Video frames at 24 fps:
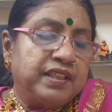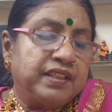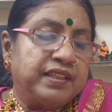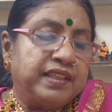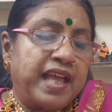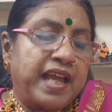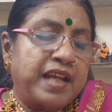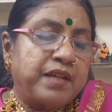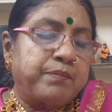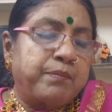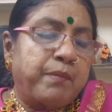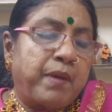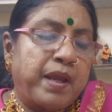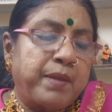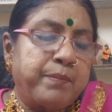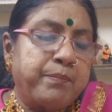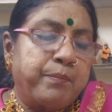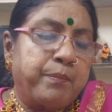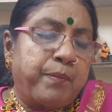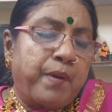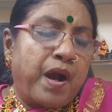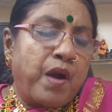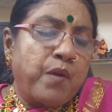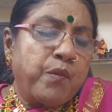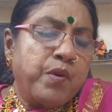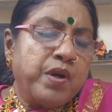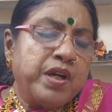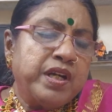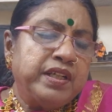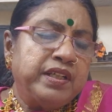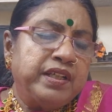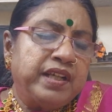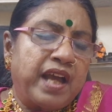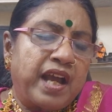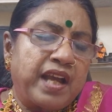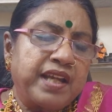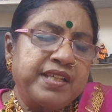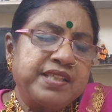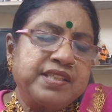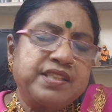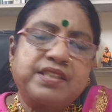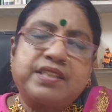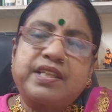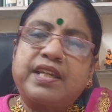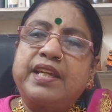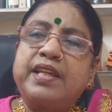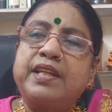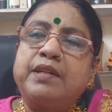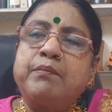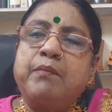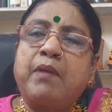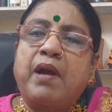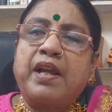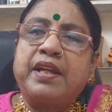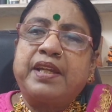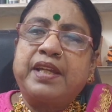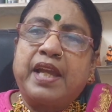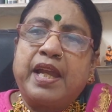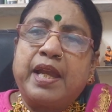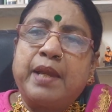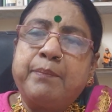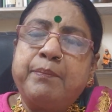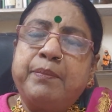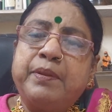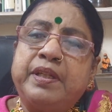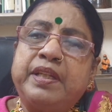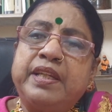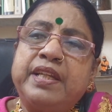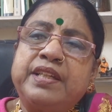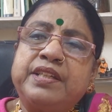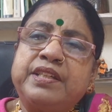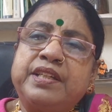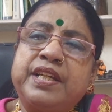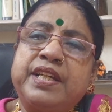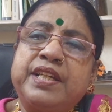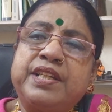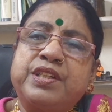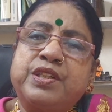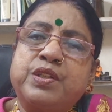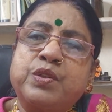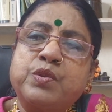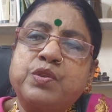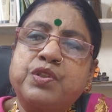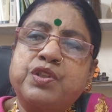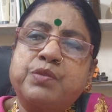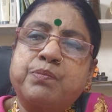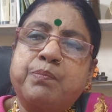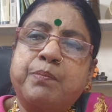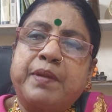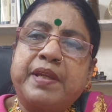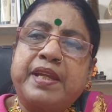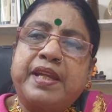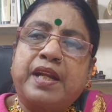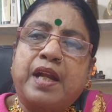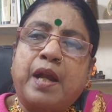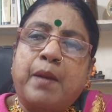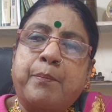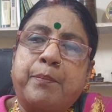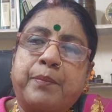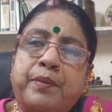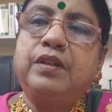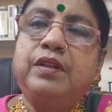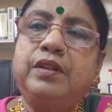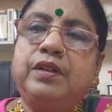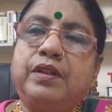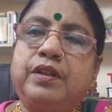that my power lies in my ability to speak up.